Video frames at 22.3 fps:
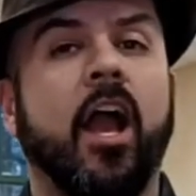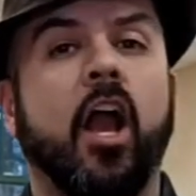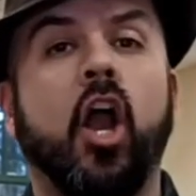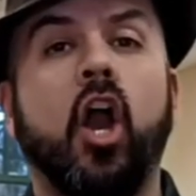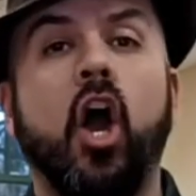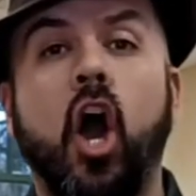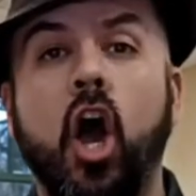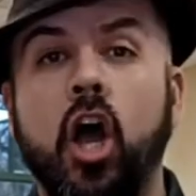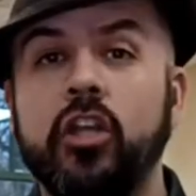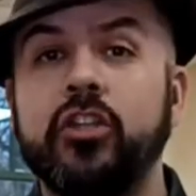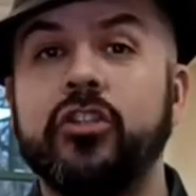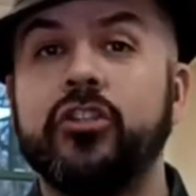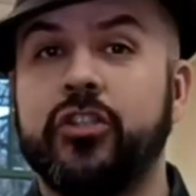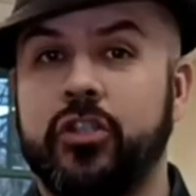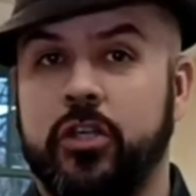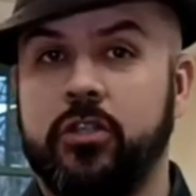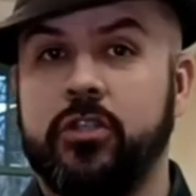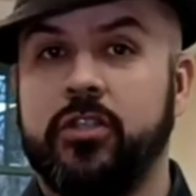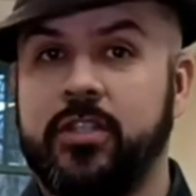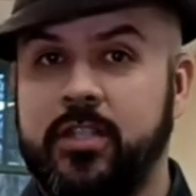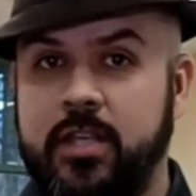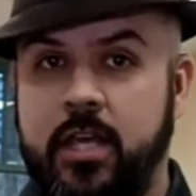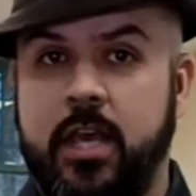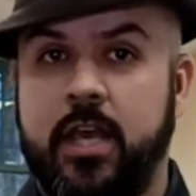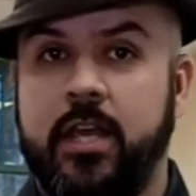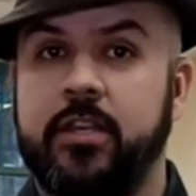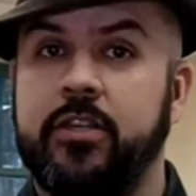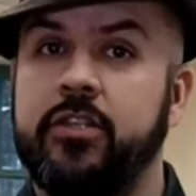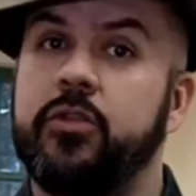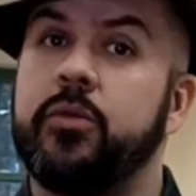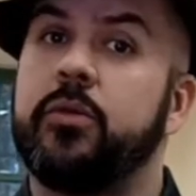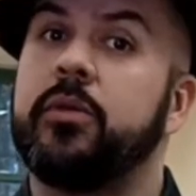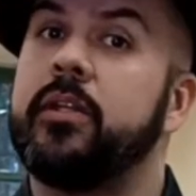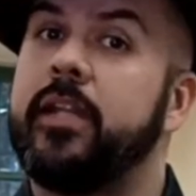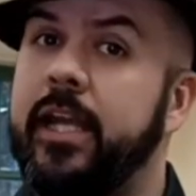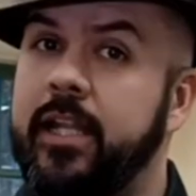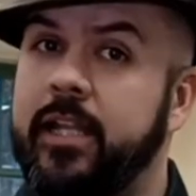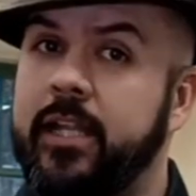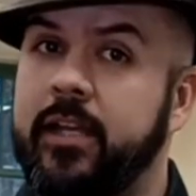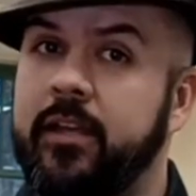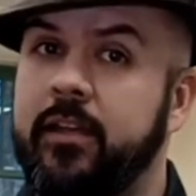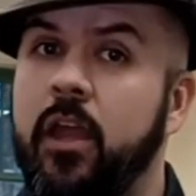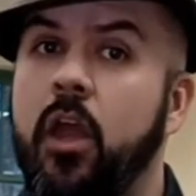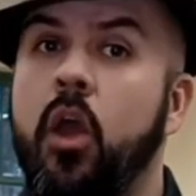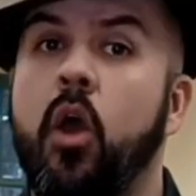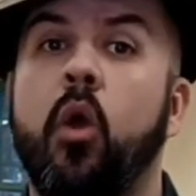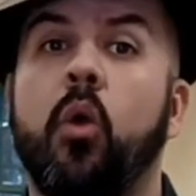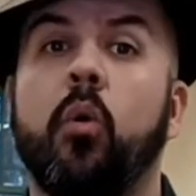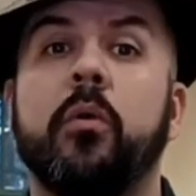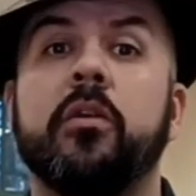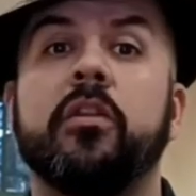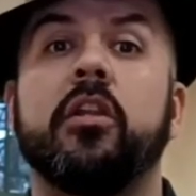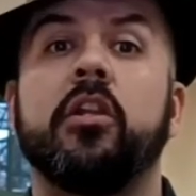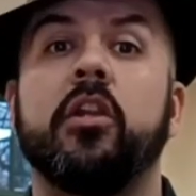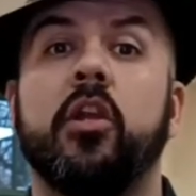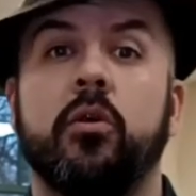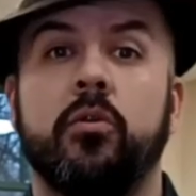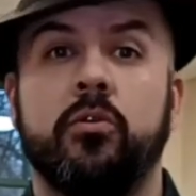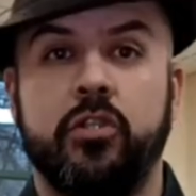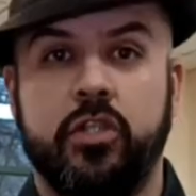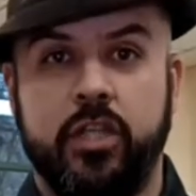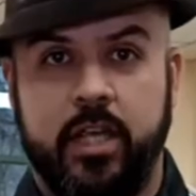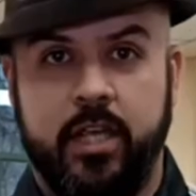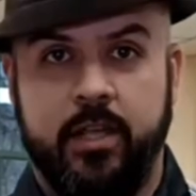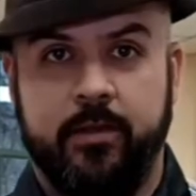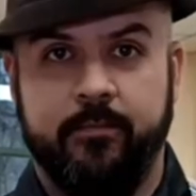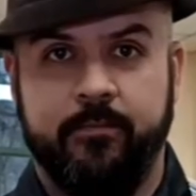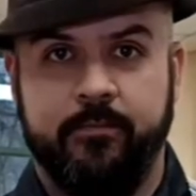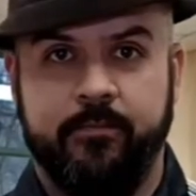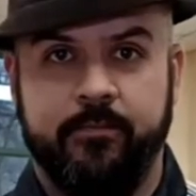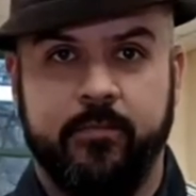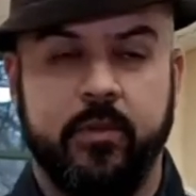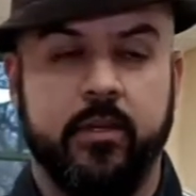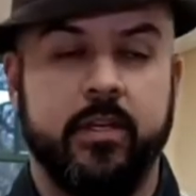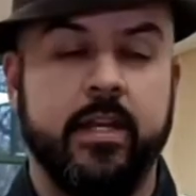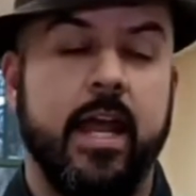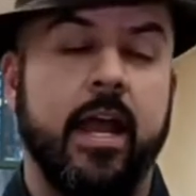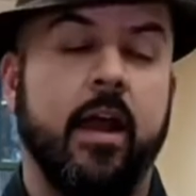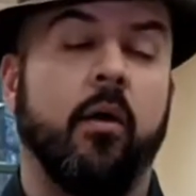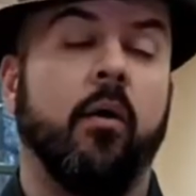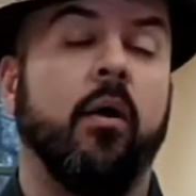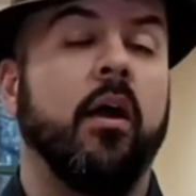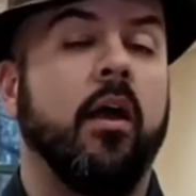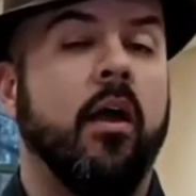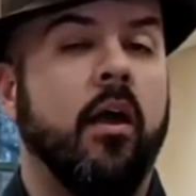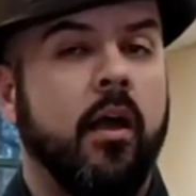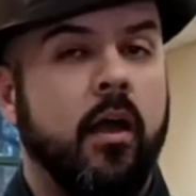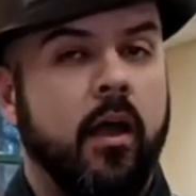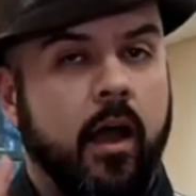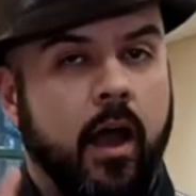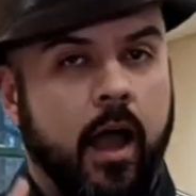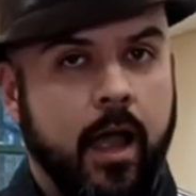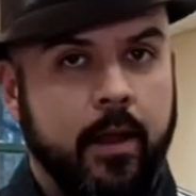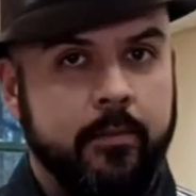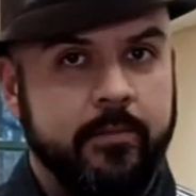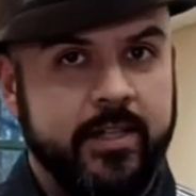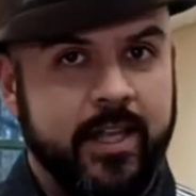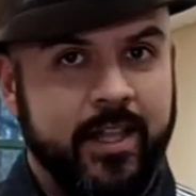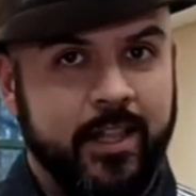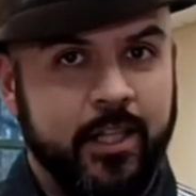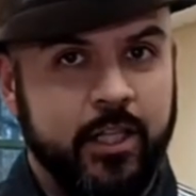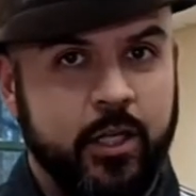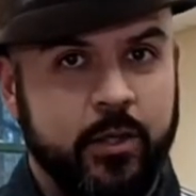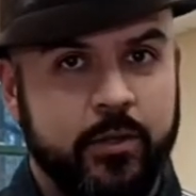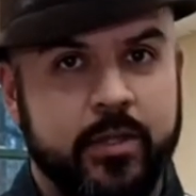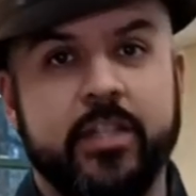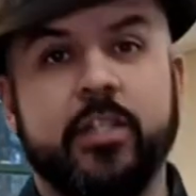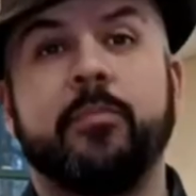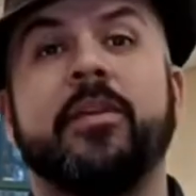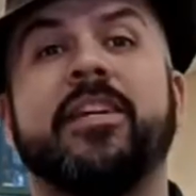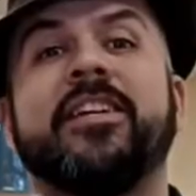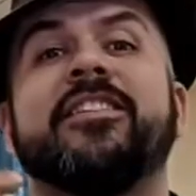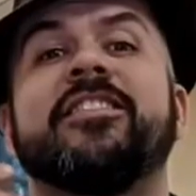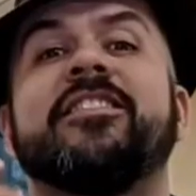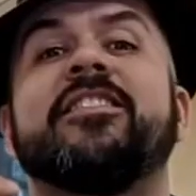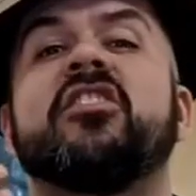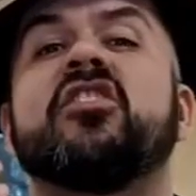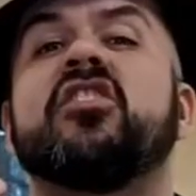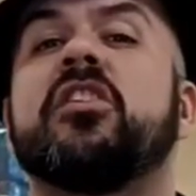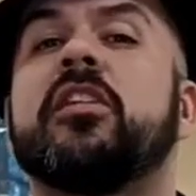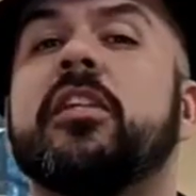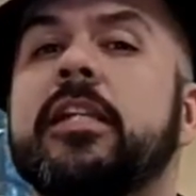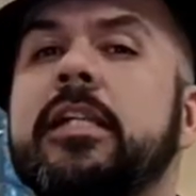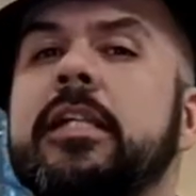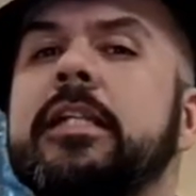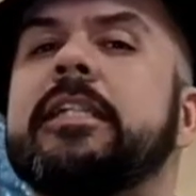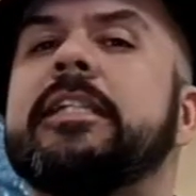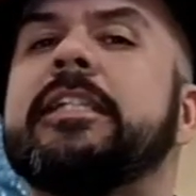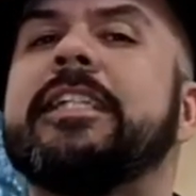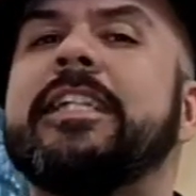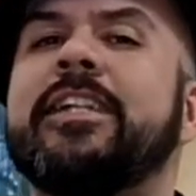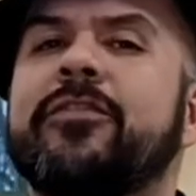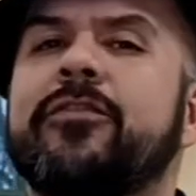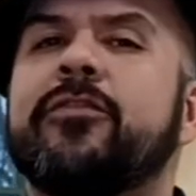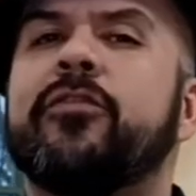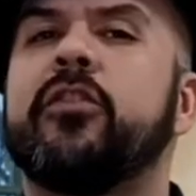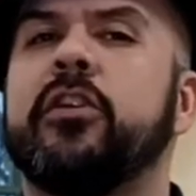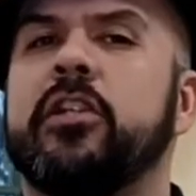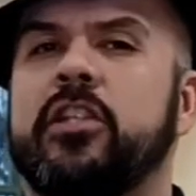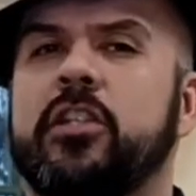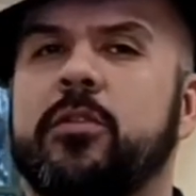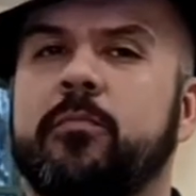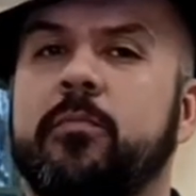concert-size ukulele with a low G. Now, I'm telling you this because there's a little difference